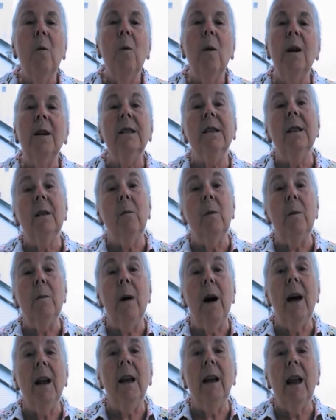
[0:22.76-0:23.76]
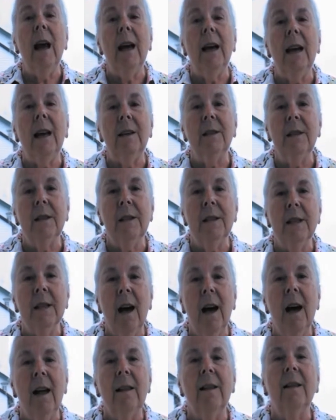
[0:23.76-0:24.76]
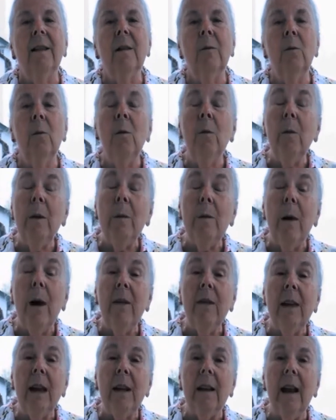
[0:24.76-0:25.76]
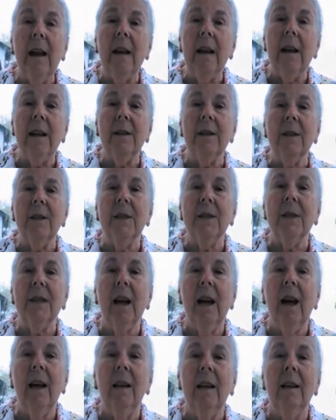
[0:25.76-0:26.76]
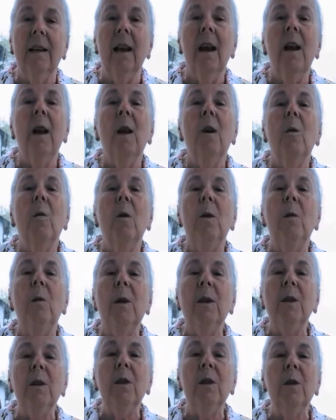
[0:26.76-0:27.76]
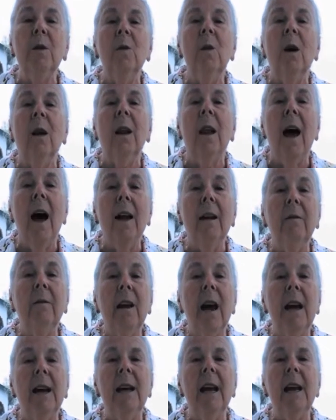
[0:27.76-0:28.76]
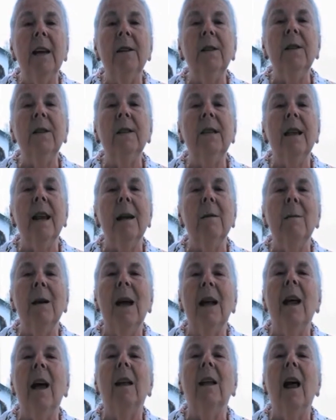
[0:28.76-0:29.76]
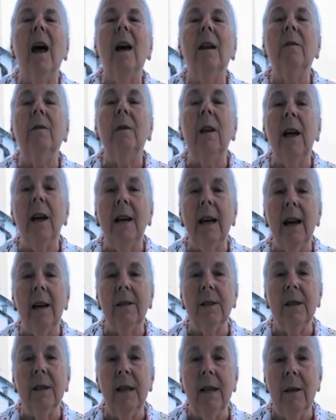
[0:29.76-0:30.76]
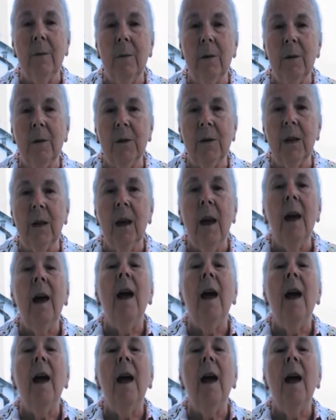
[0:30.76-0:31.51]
was that we bought a lighthouse in Scotland. And when we bought that lighthouse in Scotland, we went to a lot of lighthouses and I met a lot of lighthouse keepers.